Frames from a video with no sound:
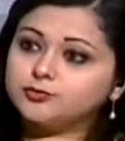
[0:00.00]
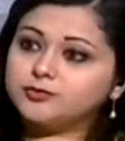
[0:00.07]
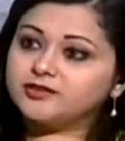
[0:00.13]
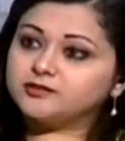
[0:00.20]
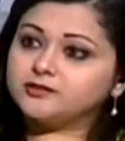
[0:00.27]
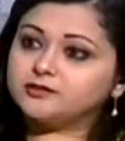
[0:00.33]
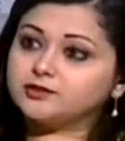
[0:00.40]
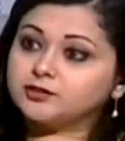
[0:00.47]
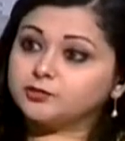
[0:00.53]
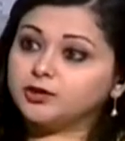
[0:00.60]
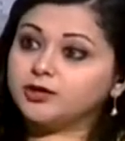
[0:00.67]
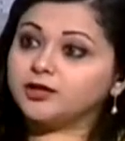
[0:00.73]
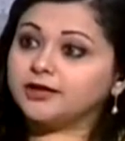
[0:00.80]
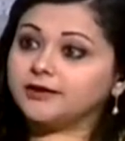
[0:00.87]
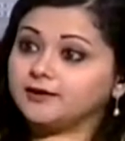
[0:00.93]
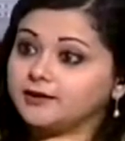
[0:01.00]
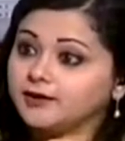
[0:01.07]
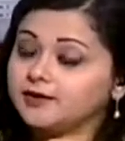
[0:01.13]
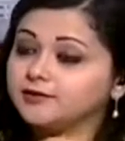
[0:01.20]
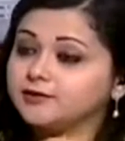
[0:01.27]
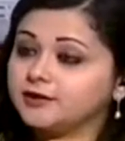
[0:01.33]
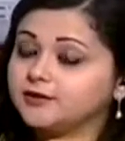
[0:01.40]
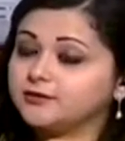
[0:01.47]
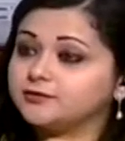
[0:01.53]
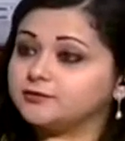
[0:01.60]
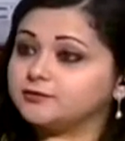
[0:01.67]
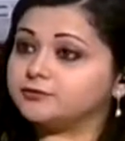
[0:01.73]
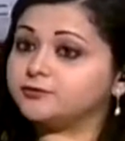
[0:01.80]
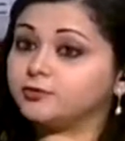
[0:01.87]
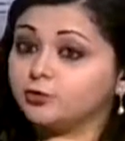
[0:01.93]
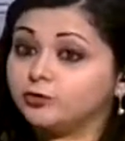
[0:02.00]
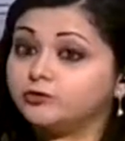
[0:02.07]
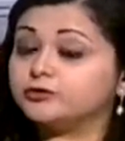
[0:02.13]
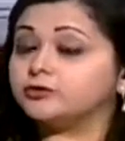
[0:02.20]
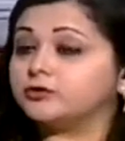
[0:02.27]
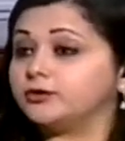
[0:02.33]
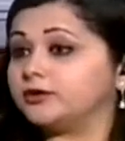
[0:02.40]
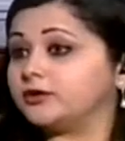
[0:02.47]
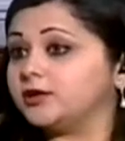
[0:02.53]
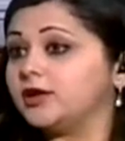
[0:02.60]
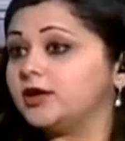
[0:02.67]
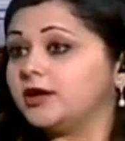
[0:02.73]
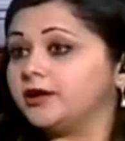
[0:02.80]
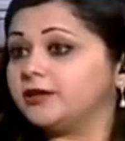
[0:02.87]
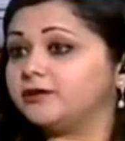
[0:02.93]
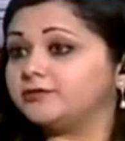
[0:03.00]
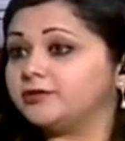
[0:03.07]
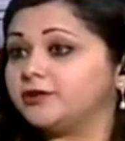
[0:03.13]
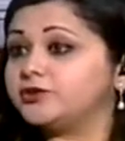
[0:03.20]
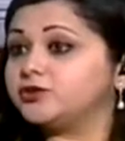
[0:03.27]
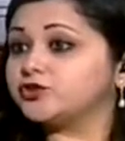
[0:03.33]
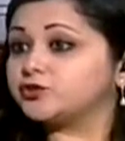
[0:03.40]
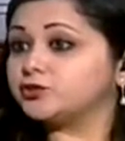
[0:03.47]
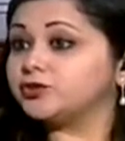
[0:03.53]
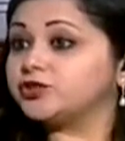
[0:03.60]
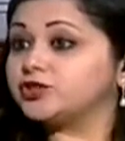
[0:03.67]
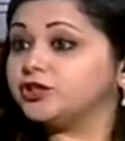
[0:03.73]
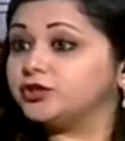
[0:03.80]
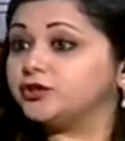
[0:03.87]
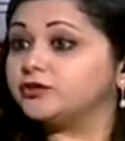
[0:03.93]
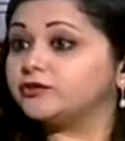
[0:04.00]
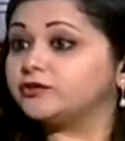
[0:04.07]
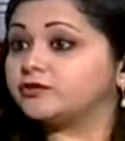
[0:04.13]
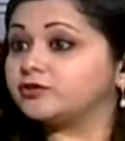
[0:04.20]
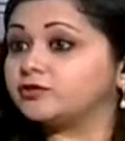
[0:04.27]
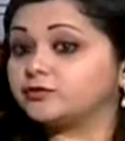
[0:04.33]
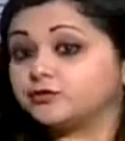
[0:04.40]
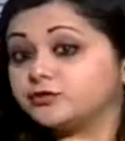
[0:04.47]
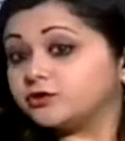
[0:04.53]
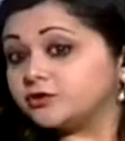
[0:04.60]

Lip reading: into business and work, and has also in a very short years